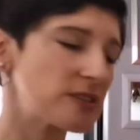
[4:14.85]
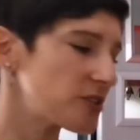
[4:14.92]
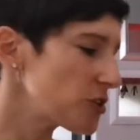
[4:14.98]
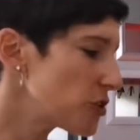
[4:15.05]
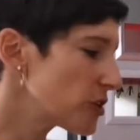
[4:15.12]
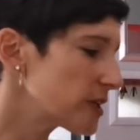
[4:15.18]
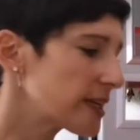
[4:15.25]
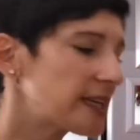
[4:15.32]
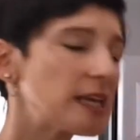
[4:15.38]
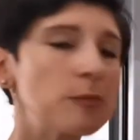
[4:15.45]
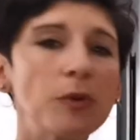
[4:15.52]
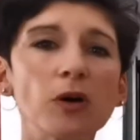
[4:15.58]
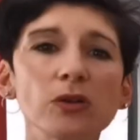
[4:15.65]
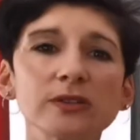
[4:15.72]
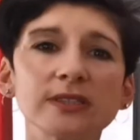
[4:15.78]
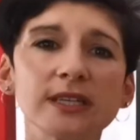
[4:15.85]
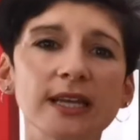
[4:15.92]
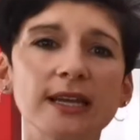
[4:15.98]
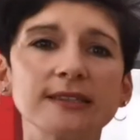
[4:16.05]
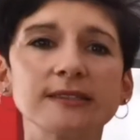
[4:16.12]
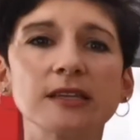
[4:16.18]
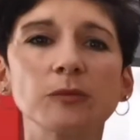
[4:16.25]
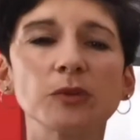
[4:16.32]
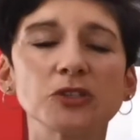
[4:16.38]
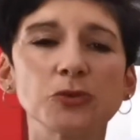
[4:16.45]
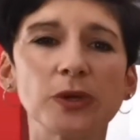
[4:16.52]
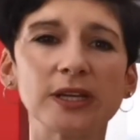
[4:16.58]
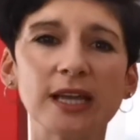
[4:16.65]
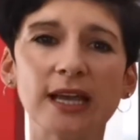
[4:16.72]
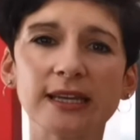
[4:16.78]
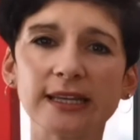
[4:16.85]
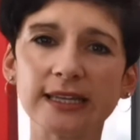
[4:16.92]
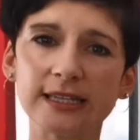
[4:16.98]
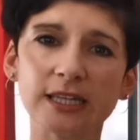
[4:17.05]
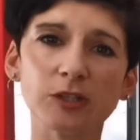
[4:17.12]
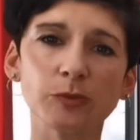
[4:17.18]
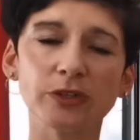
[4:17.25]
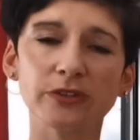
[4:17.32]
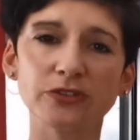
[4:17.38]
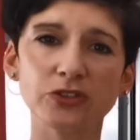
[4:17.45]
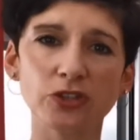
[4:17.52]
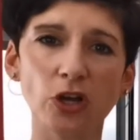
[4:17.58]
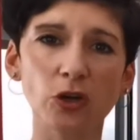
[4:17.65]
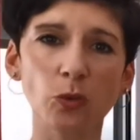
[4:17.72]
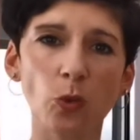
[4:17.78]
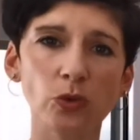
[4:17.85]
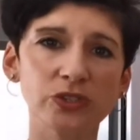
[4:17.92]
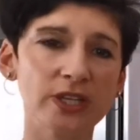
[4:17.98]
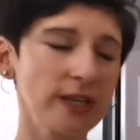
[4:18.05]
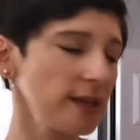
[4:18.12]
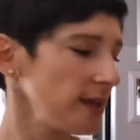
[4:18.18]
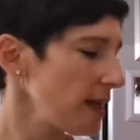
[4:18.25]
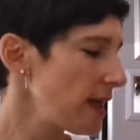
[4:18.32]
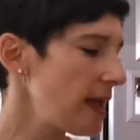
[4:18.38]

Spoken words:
and you're going to keep alternating between adding a little bit of stock water